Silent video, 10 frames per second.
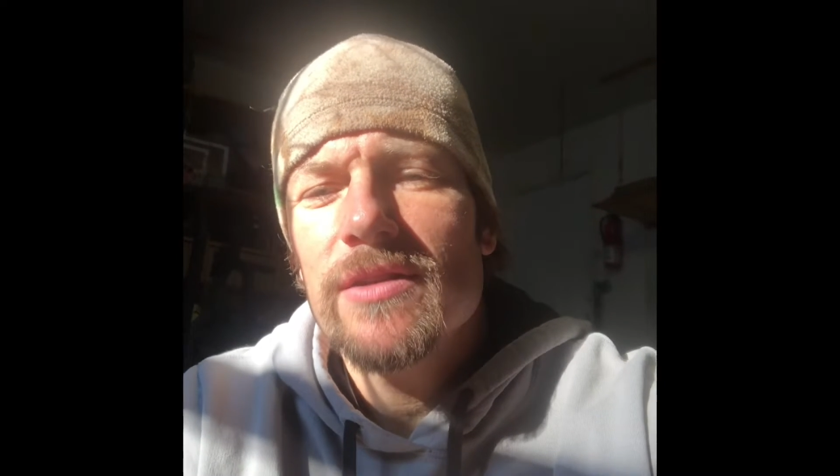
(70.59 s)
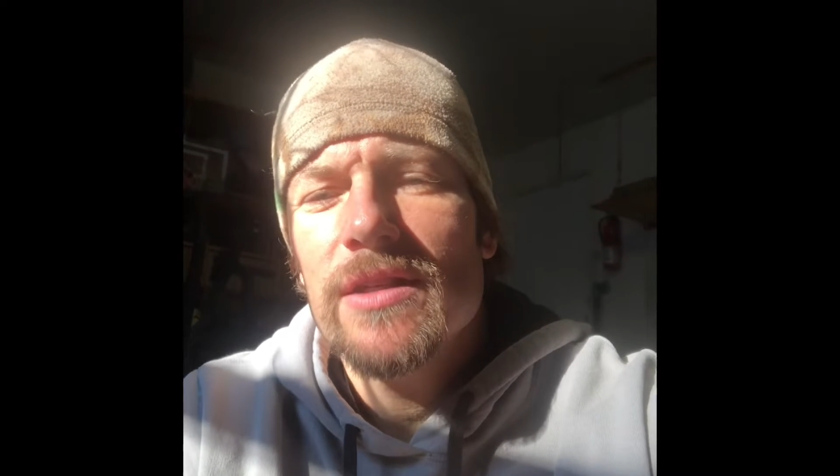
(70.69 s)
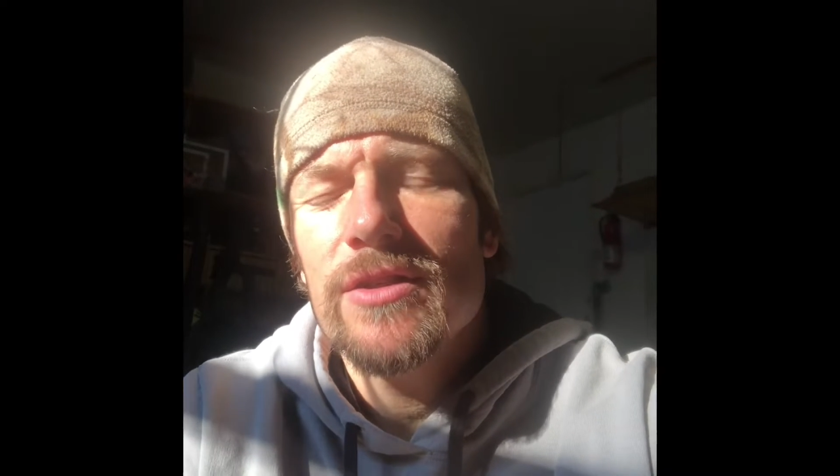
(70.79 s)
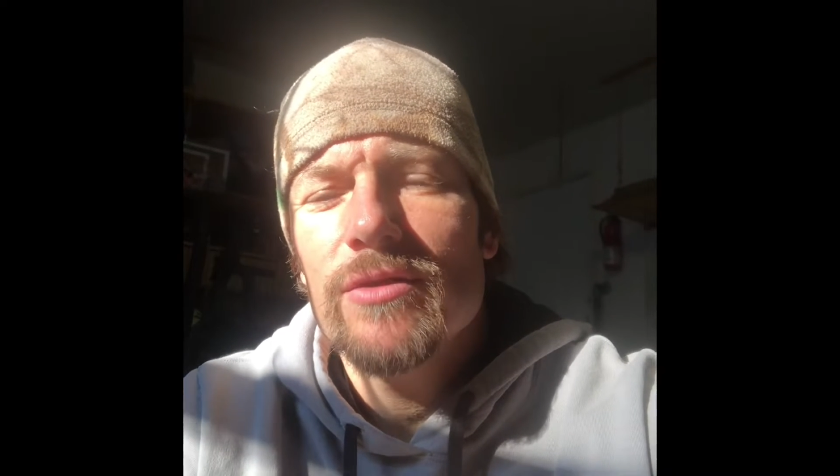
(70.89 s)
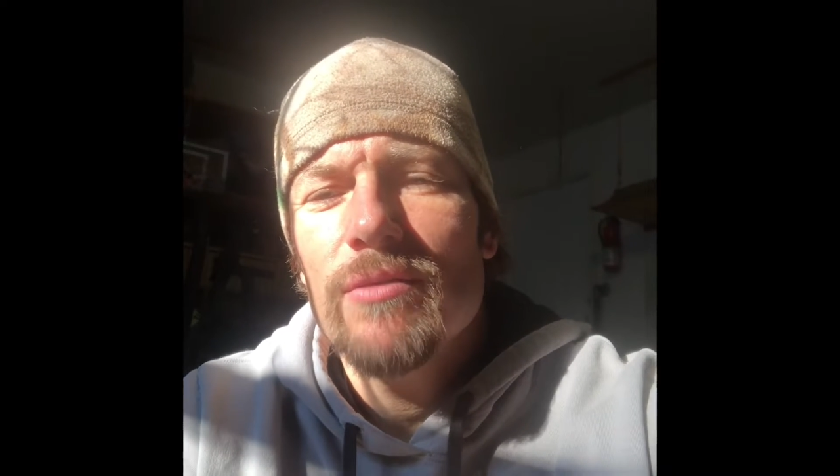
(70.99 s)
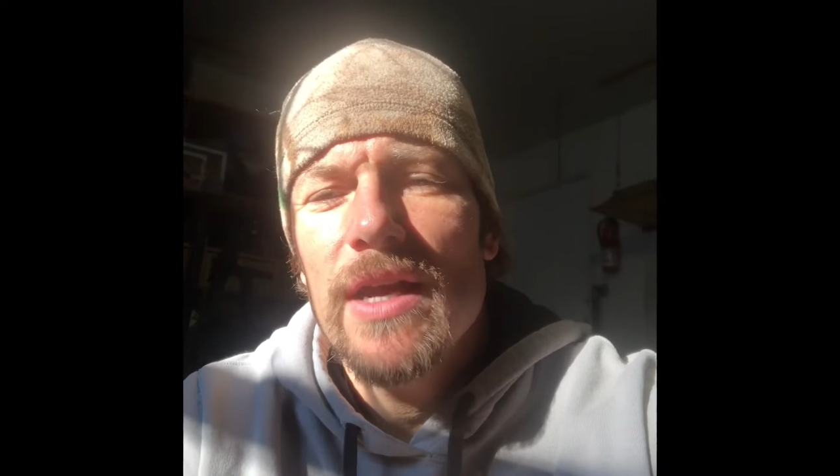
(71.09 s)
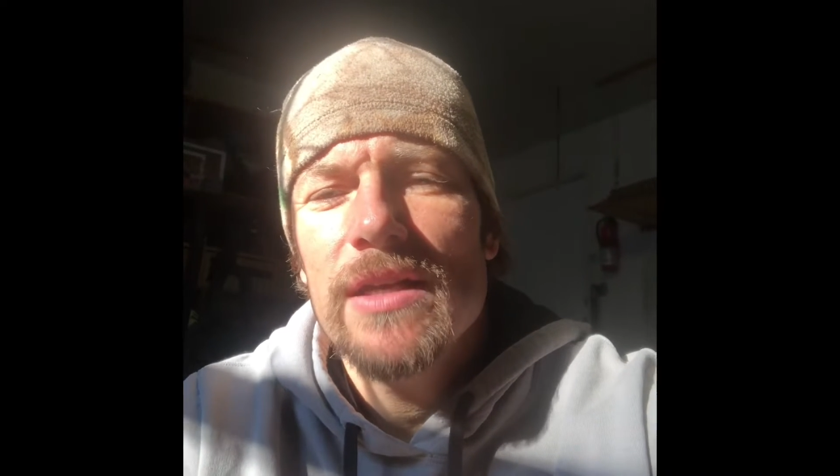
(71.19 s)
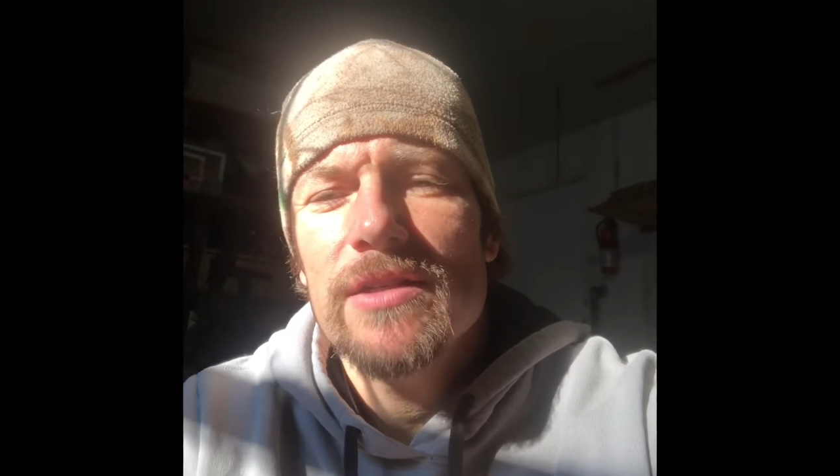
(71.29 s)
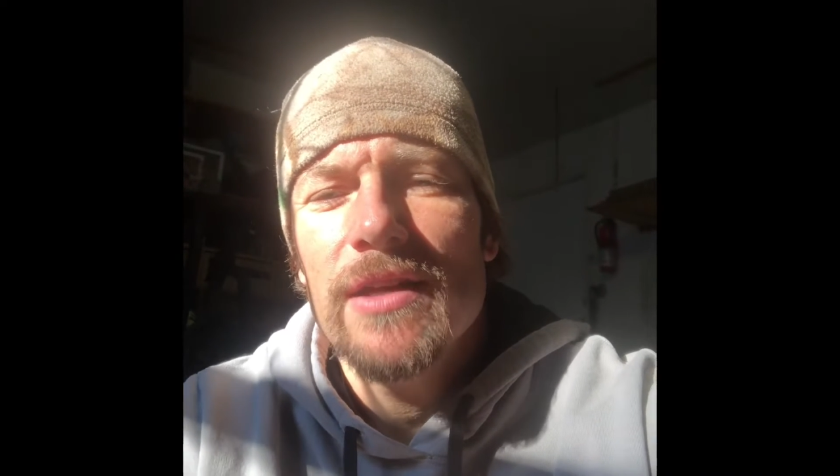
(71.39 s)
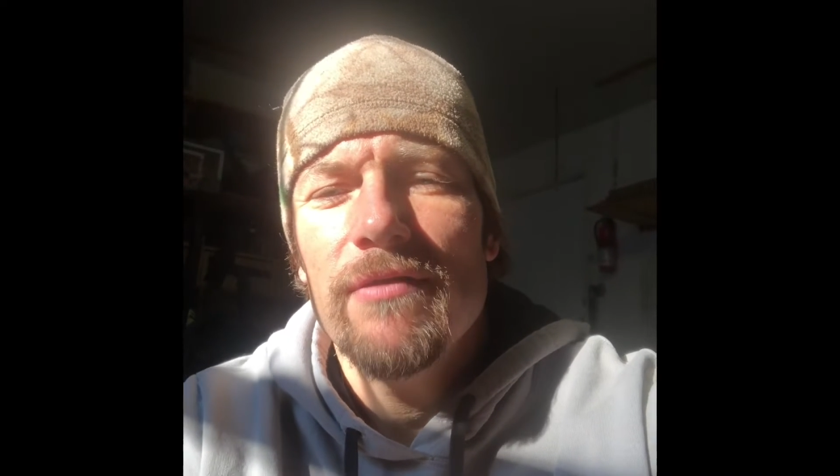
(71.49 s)
since the
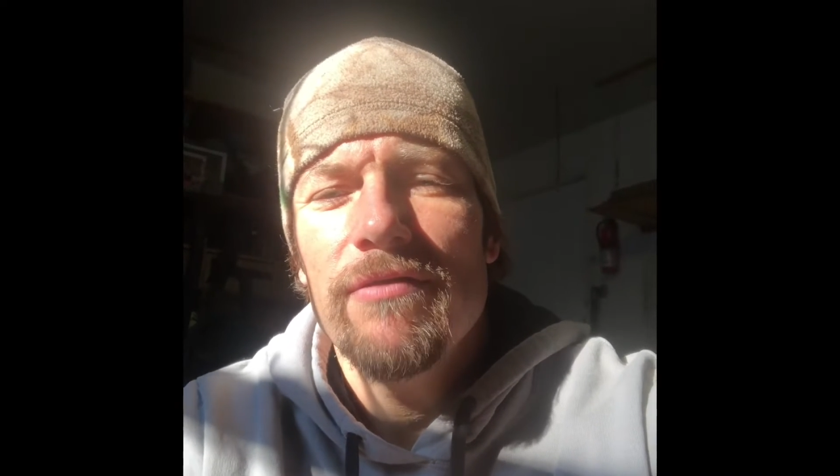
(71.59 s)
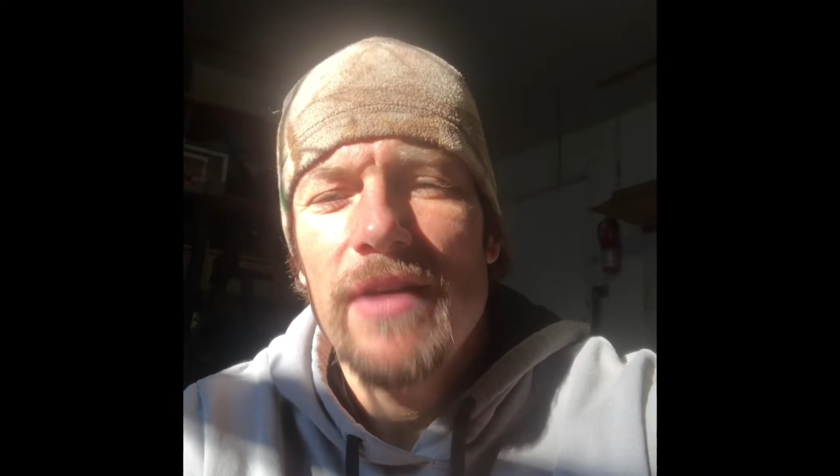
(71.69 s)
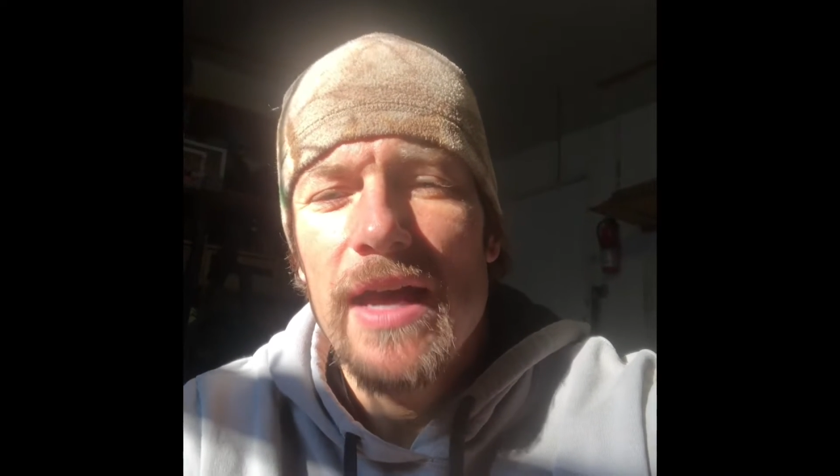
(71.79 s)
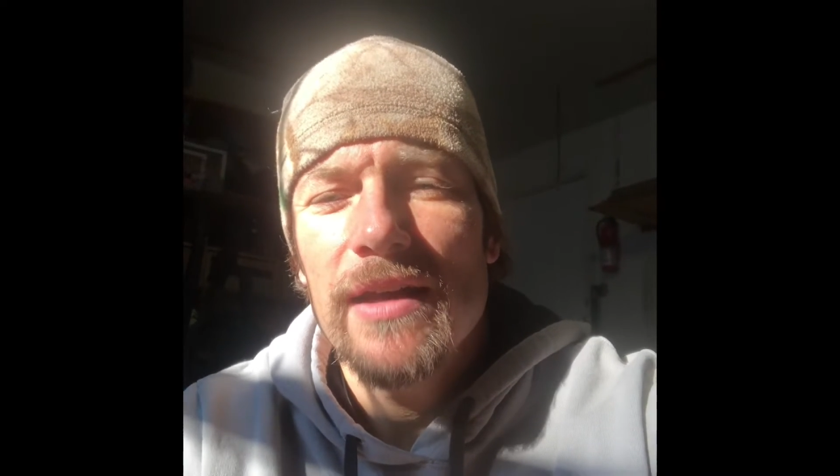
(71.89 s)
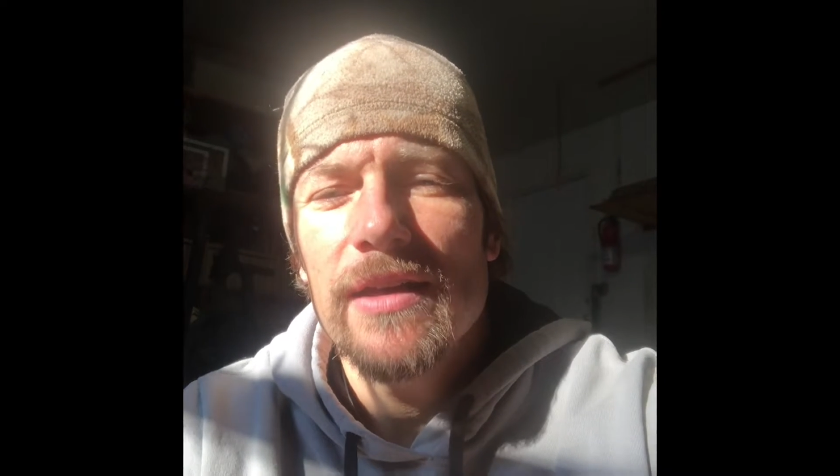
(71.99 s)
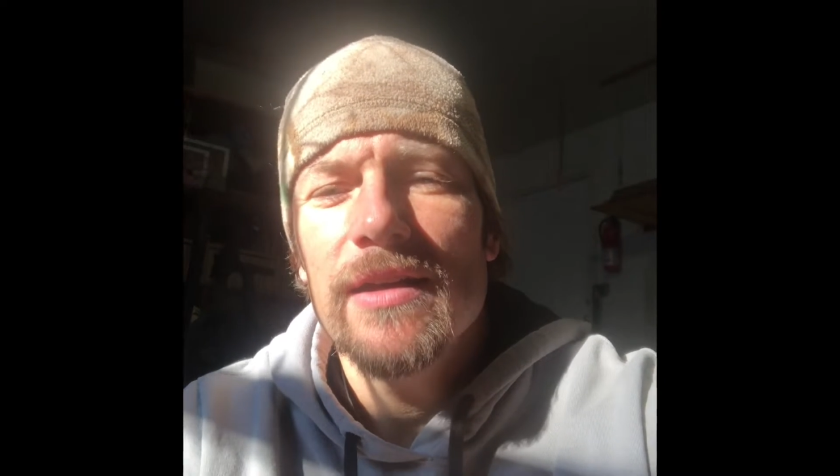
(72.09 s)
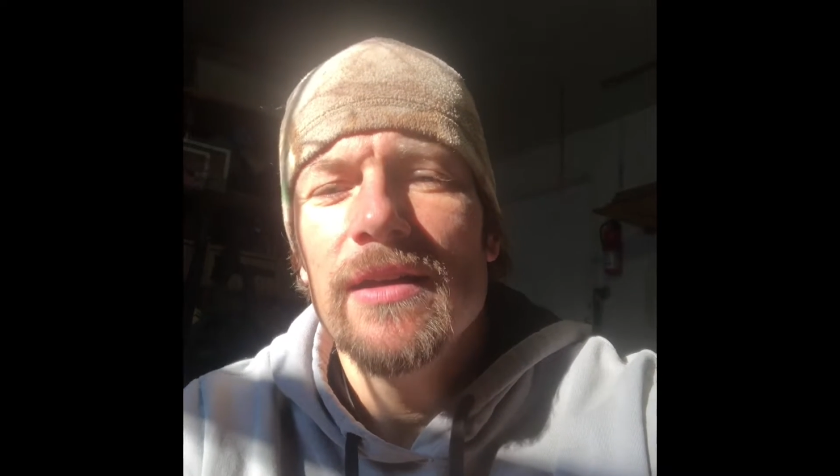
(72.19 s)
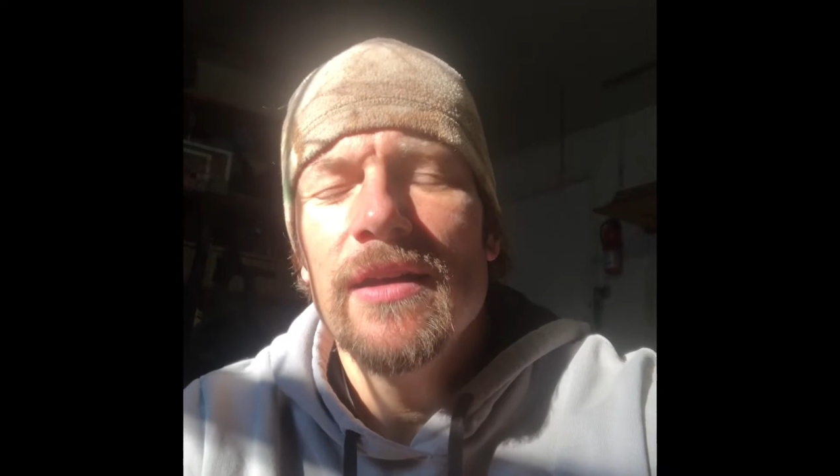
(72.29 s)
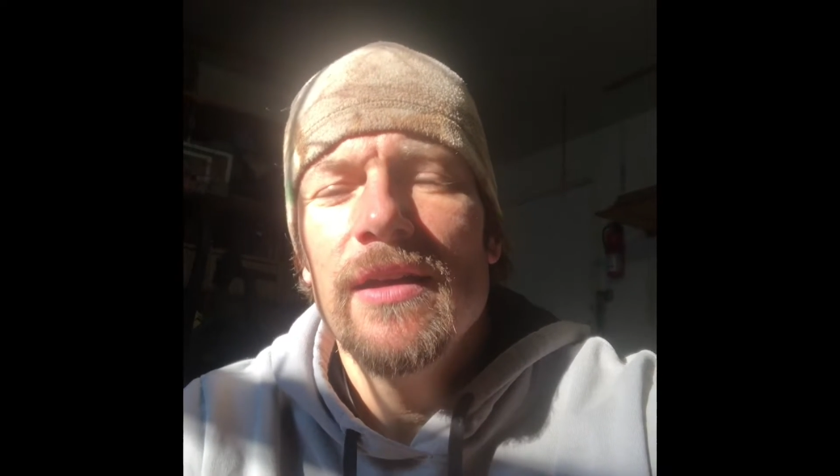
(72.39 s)
race, and I've finally